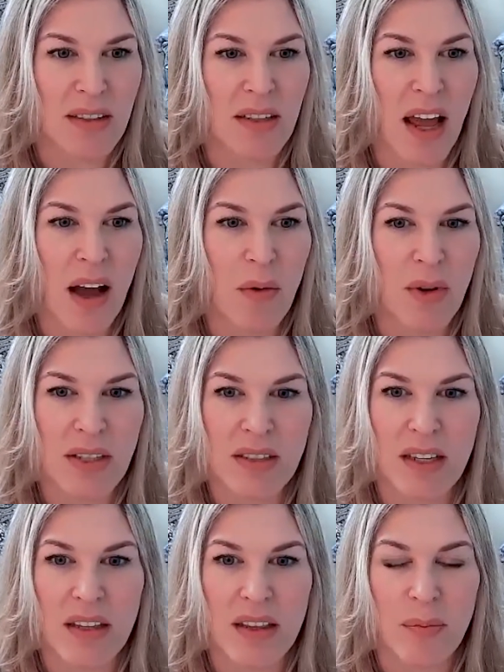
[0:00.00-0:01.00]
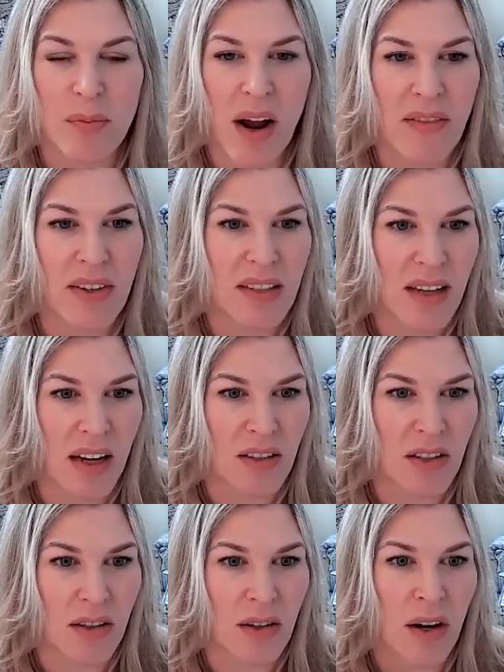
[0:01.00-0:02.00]
and how we see the private
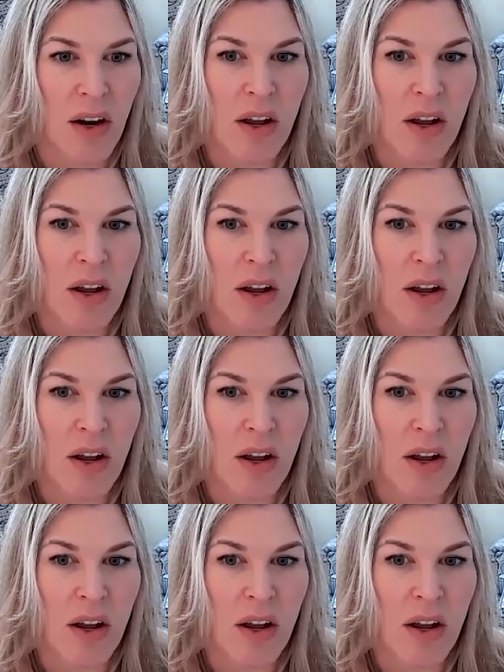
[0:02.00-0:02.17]
sector